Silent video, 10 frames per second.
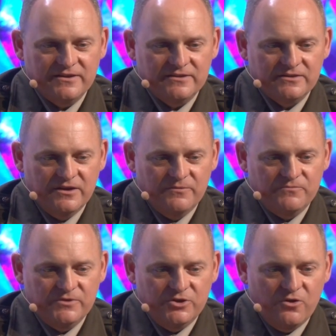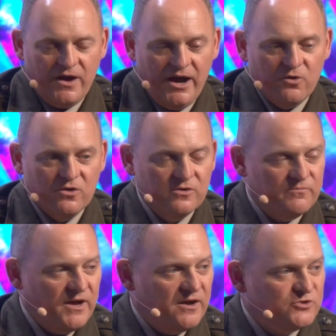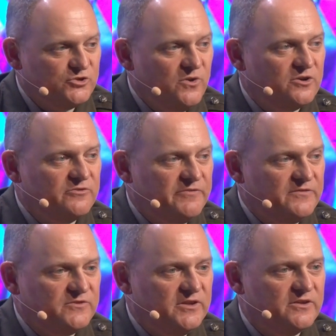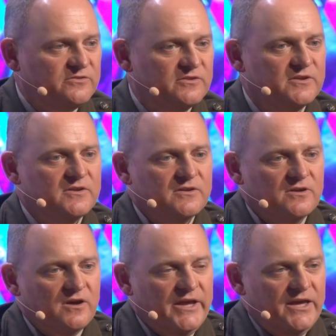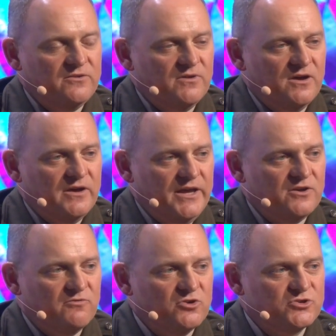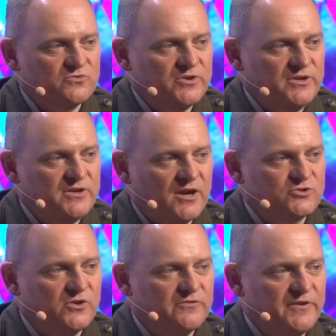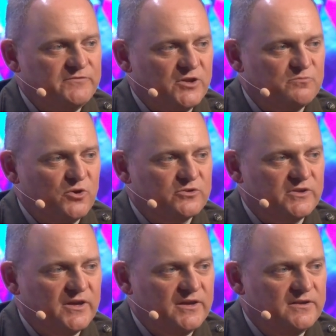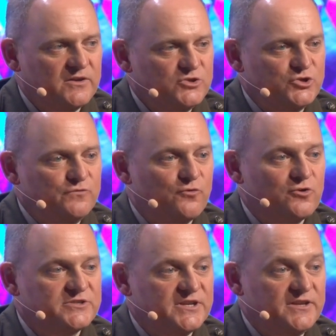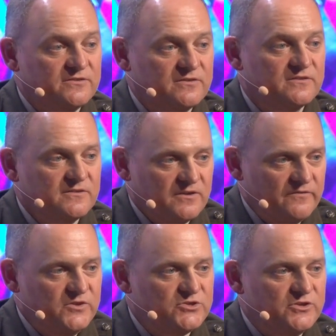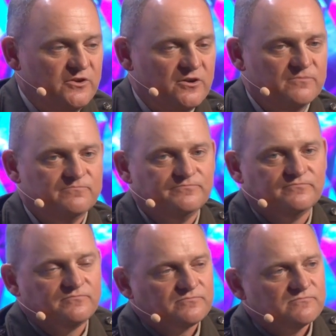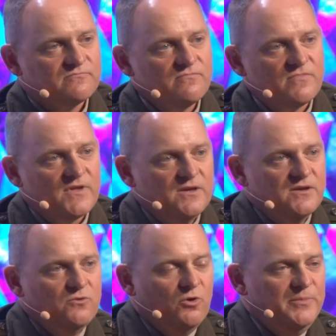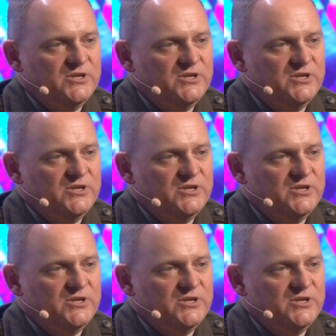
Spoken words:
our 250th anniversary, our 250th birthday, June 14th of this year, will be